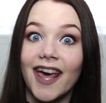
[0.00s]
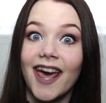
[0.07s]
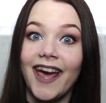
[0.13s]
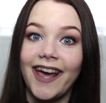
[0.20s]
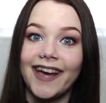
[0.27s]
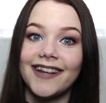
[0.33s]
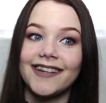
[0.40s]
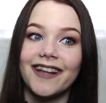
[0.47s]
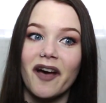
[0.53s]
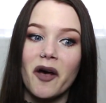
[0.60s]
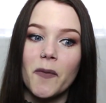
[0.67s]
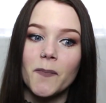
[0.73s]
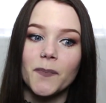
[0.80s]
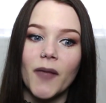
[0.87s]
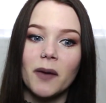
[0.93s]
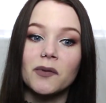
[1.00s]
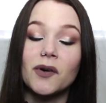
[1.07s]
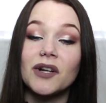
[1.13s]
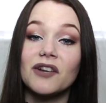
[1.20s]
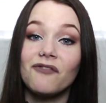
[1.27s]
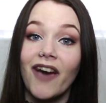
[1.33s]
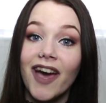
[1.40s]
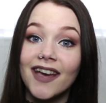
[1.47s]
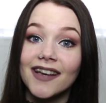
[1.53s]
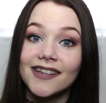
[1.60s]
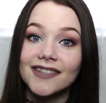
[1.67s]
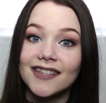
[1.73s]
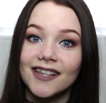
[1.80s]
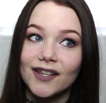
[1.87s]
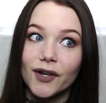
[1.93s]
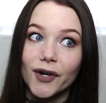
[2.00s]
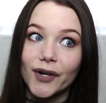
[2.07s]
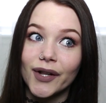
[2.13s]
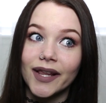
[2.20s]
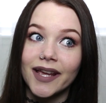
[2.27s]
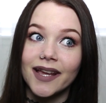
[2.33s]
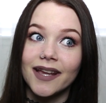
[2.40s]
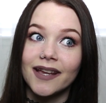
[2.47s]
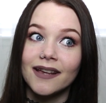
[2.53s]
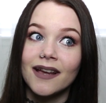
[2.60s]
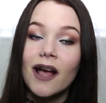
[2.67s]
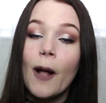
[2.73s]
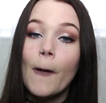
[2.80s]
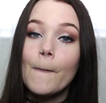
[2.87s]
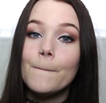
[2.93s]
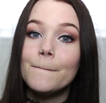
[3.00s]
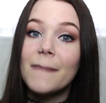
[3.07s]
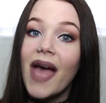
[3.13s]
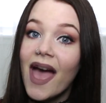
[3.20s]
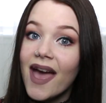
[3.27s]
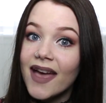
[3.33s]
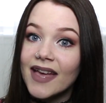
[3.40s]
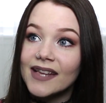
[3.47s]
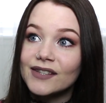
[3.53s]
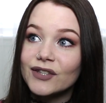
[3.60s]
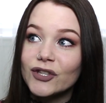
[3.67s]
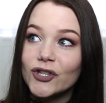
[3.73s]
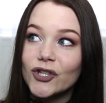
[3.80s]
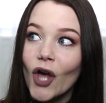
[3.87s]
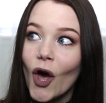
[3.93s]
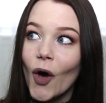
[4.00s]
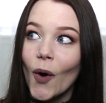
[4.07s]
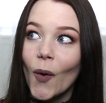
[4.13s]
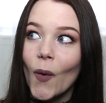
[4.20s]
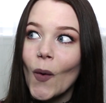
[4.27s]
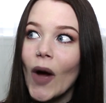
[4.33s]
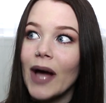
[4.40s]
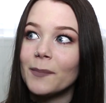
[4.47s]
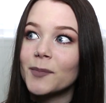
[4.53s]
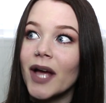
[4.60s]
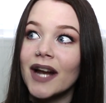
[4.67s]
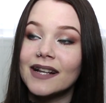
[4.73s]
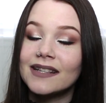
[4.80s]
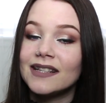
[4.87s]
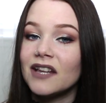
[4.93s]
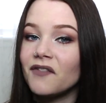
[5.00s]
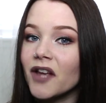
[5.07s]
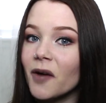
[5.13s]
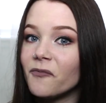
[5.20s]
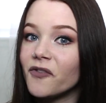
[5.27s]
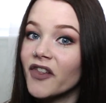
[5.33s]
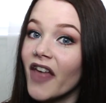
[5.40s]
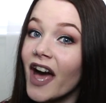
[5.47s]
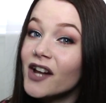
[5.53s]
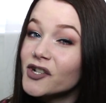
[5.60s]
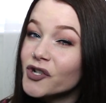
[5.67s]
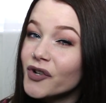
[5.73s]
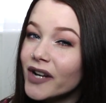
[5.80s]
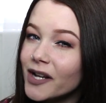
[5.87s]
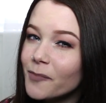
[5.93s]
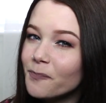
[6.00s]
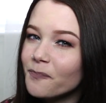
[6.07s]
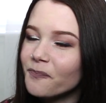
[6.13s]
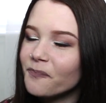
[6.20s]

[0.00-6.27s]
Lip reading: And I'm going to Vegas in the early May, so I'm kind of saving up for that trip,